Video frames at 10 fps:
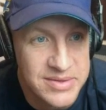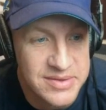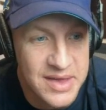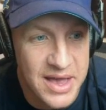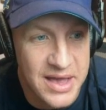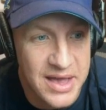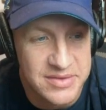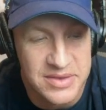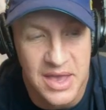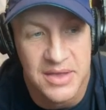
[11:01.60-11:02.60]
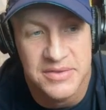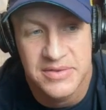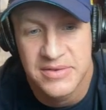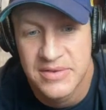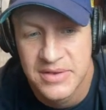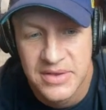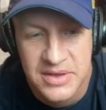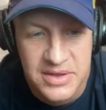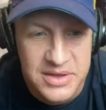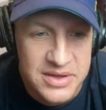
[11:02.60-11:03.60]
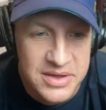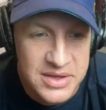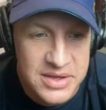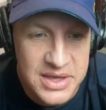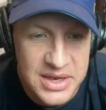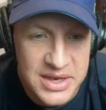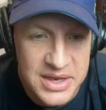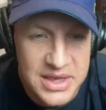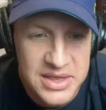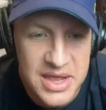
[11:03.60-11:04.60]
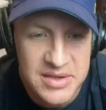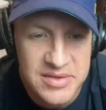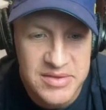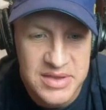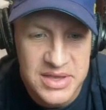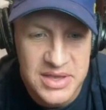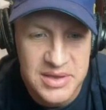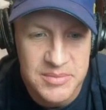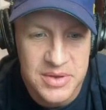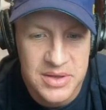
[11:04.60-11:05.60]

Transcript: Sox. Yes. Gotta gain that steam.